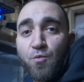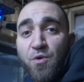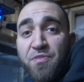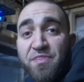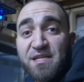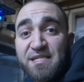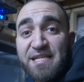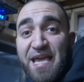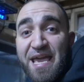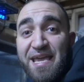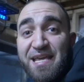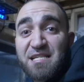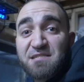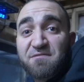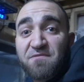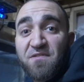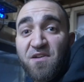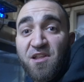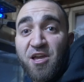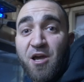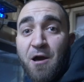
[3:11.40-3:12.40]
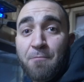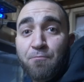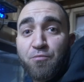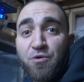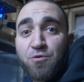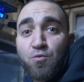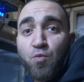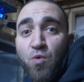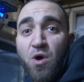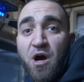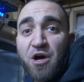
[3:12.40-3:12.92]
When the tank is filling up
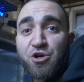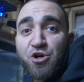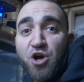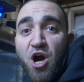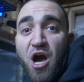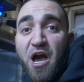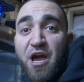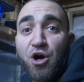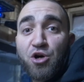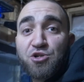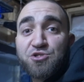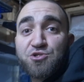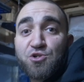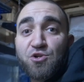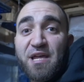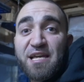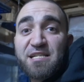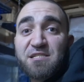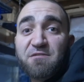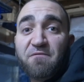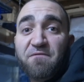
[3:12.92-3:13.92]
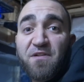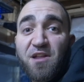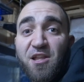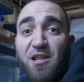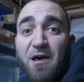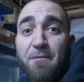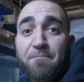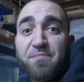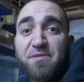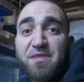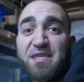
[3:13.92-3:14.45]
with water, I also like to fill
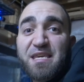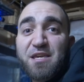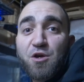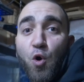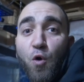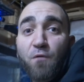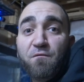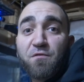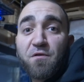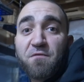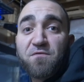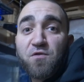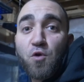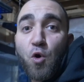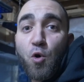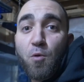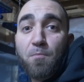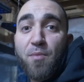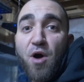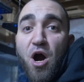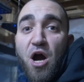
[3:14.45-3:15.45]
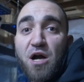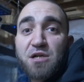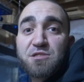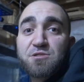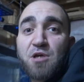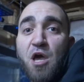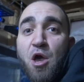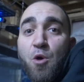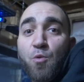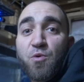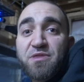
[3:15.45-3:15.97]
up the overflow box
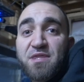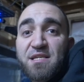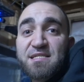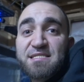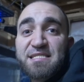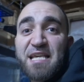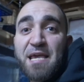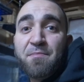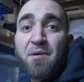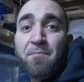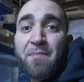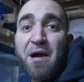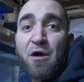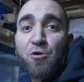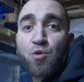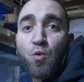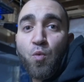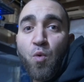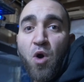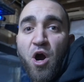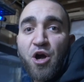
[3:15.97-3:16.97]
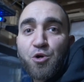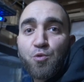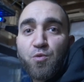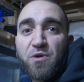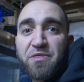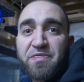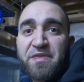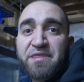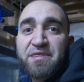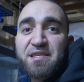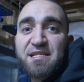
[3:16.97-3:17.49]
with the same amount of water
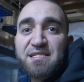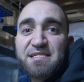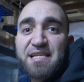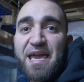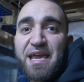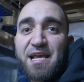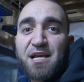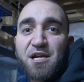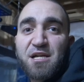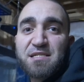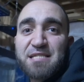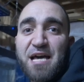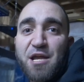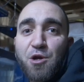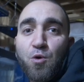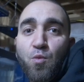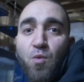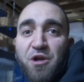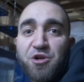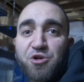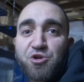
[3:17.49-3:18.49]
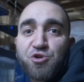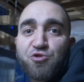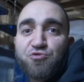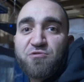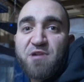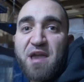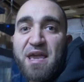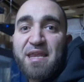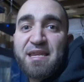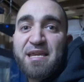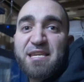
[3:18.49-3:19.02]
within the tank because I don't want to
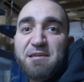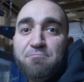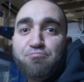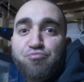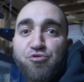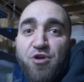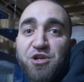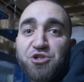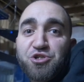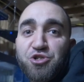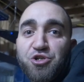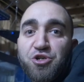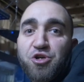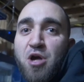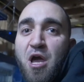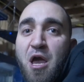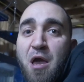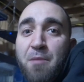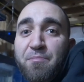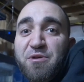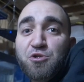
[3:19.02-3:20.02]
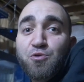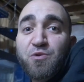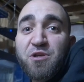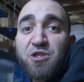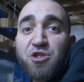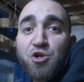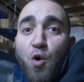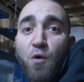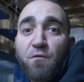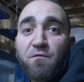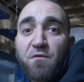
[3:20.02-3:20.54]
create any pressure between
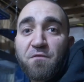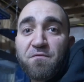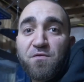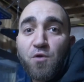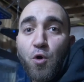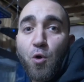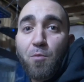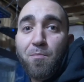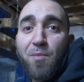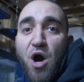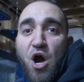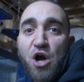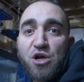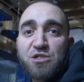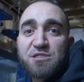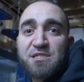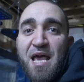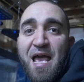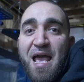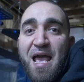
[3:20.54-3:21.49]
the overflow box